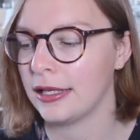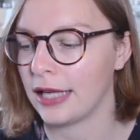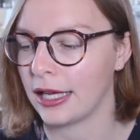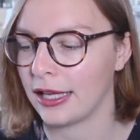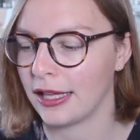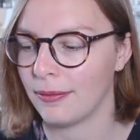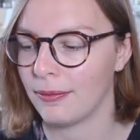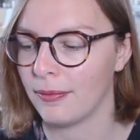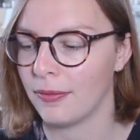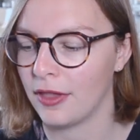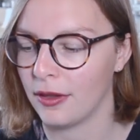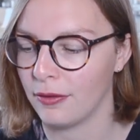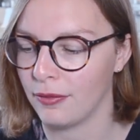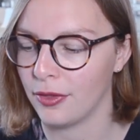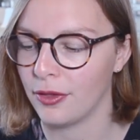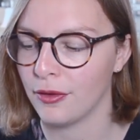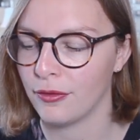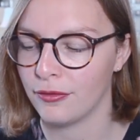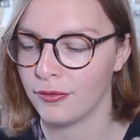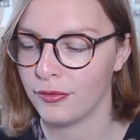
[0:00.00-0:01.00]
like,
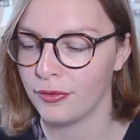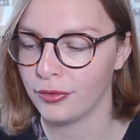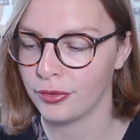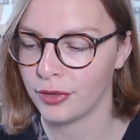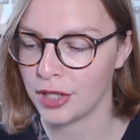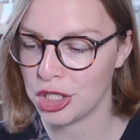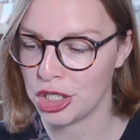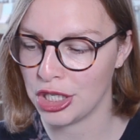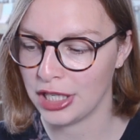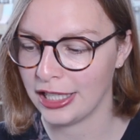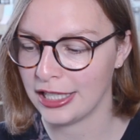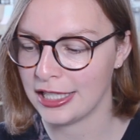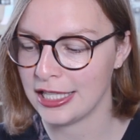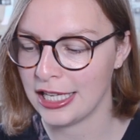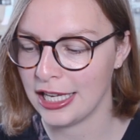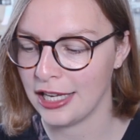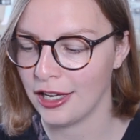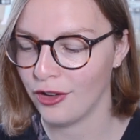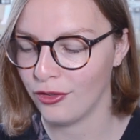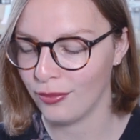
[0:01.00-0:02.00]
the
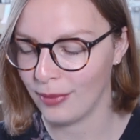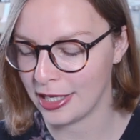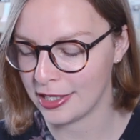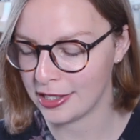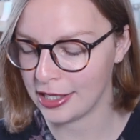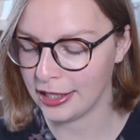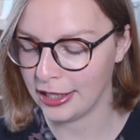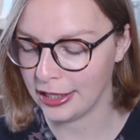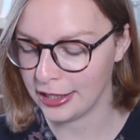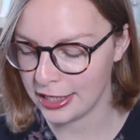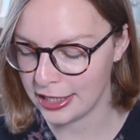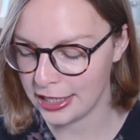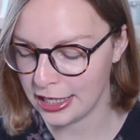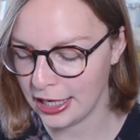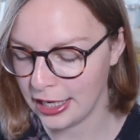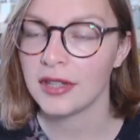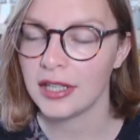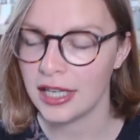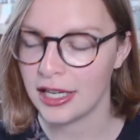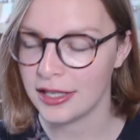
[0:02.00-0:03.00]
fragility of
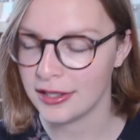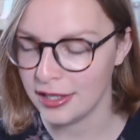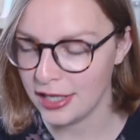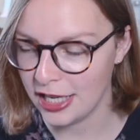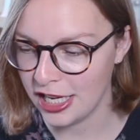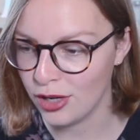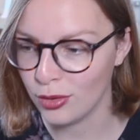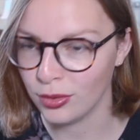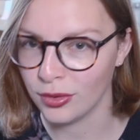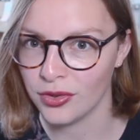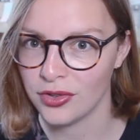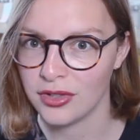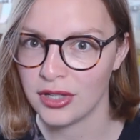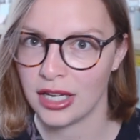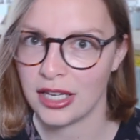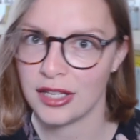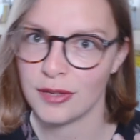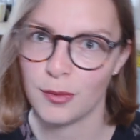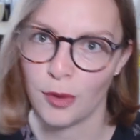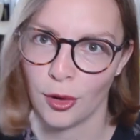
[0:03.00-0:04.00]
masculinity is an equal
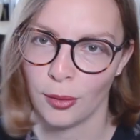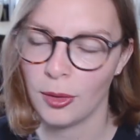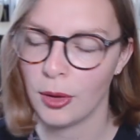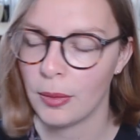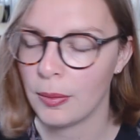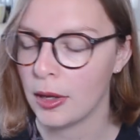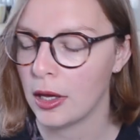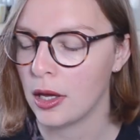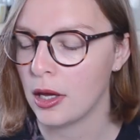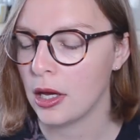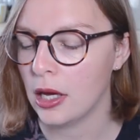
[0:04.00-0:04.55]
size problem,